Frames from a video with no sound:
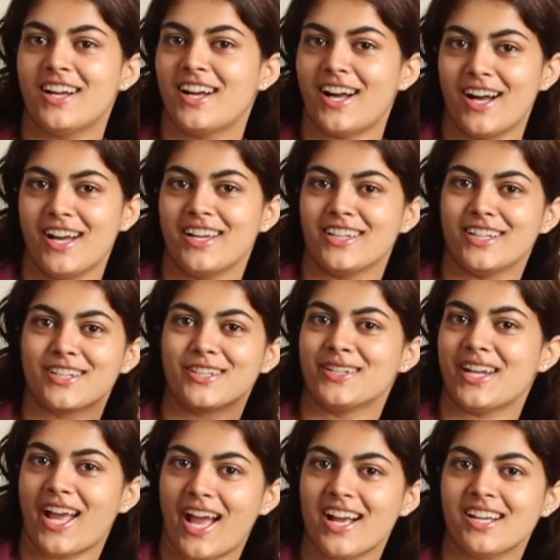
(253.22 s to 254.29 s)
Hi, a
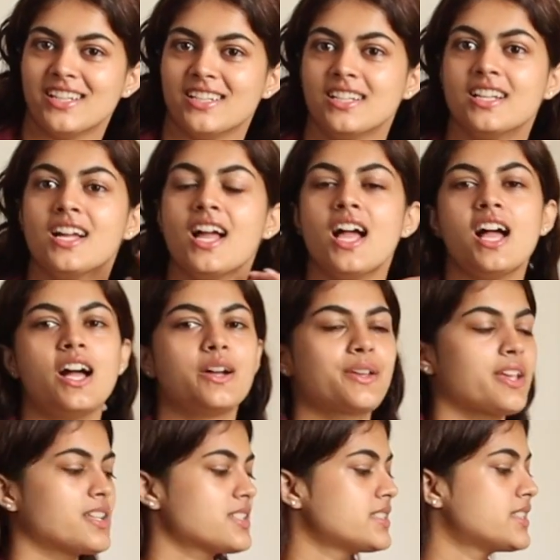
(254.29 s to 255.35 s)
good angle.
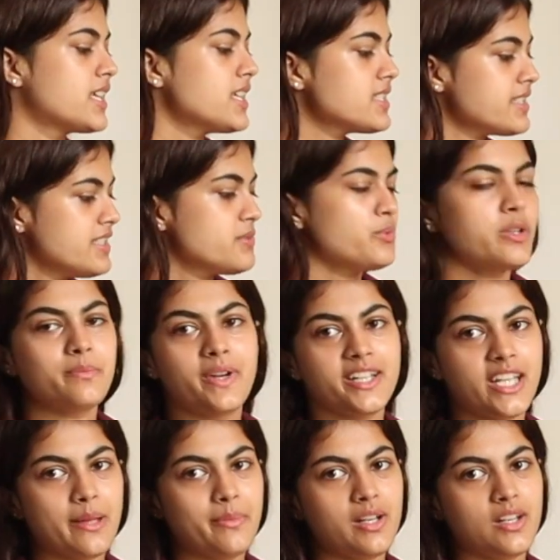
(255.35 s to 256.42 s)
Okay, so this is what my
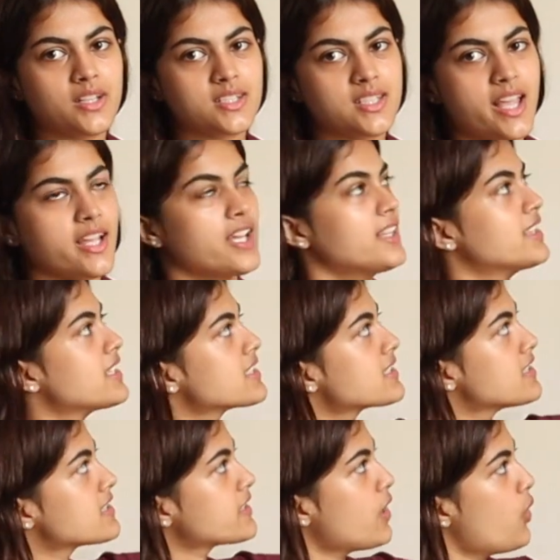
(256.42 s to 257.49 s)
table looks like, and this
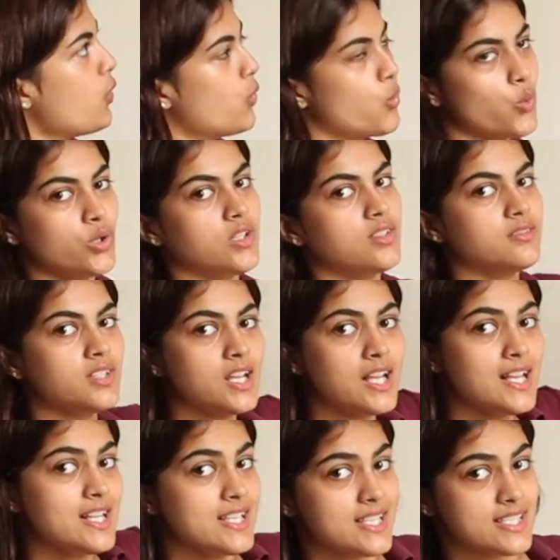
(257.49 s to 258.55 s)
is the whole
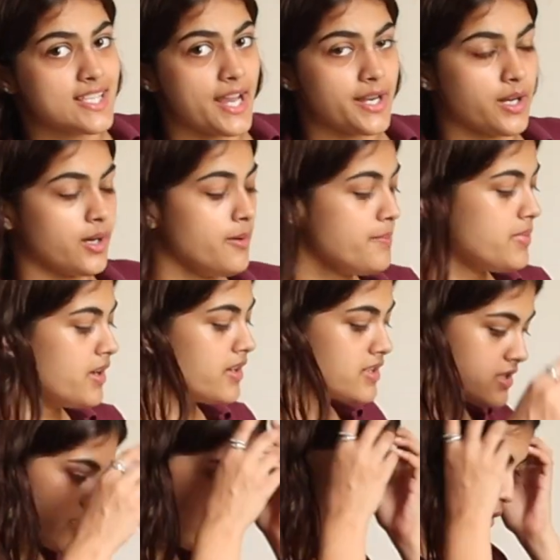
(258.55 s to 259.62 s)
setup.
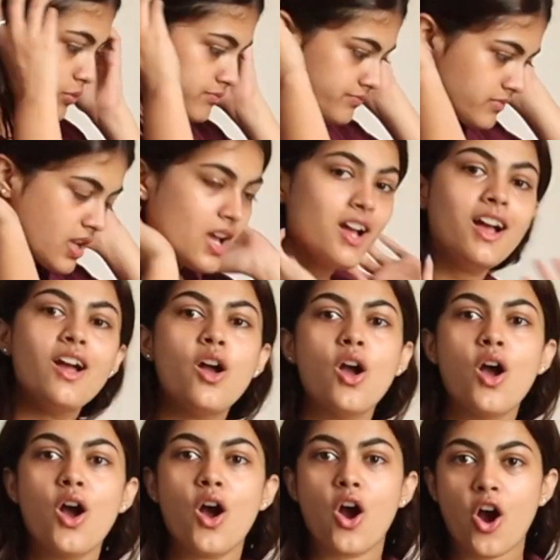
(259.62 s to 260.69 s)
So
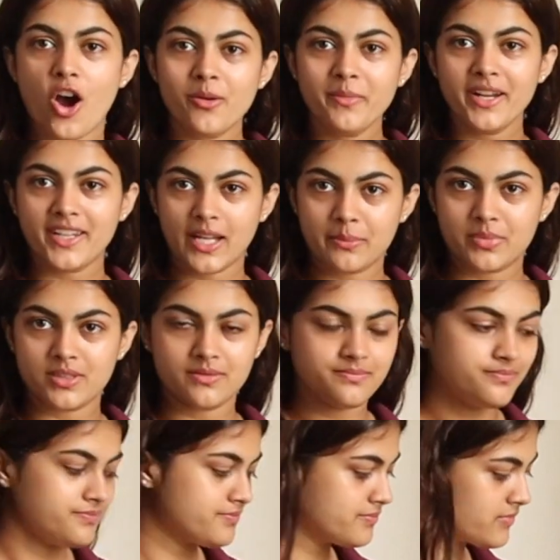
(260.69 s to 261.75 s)
on my table
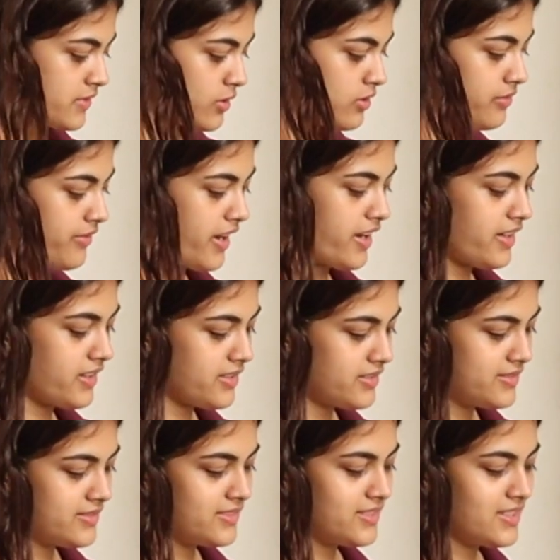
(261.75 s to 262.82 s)
you'll find
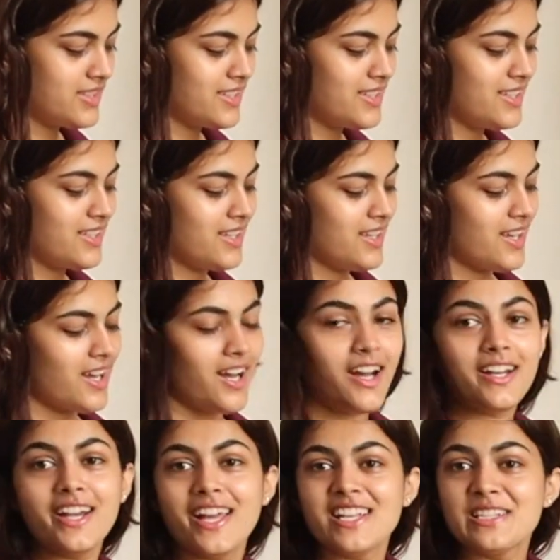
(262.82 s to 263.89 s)

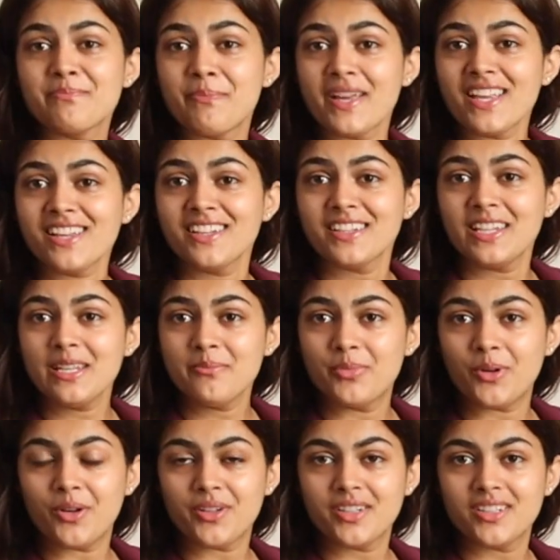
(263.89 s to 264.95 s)
a nice pink
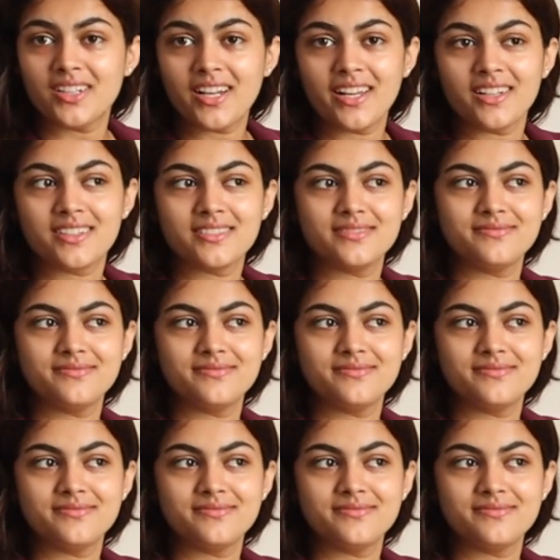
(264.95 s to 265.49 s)
keyboard, like